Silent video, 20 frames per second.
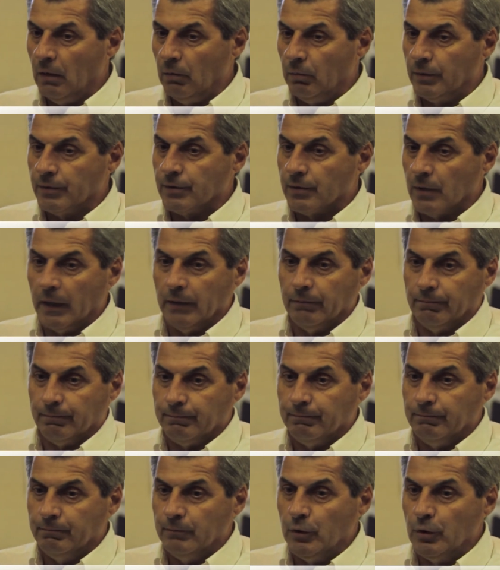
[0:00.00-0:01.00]
which I
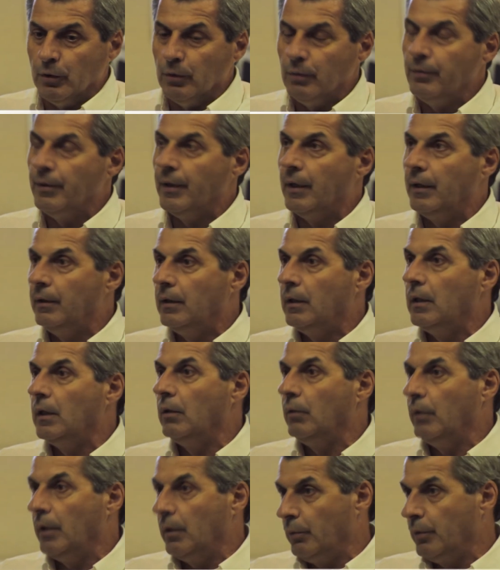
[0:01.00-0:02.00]
knew that
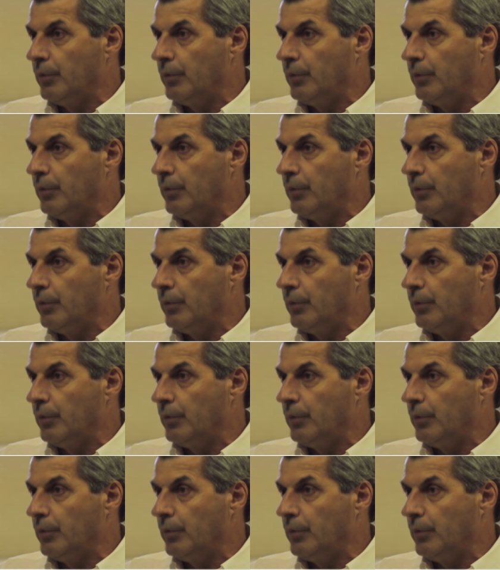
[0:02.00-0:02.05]
it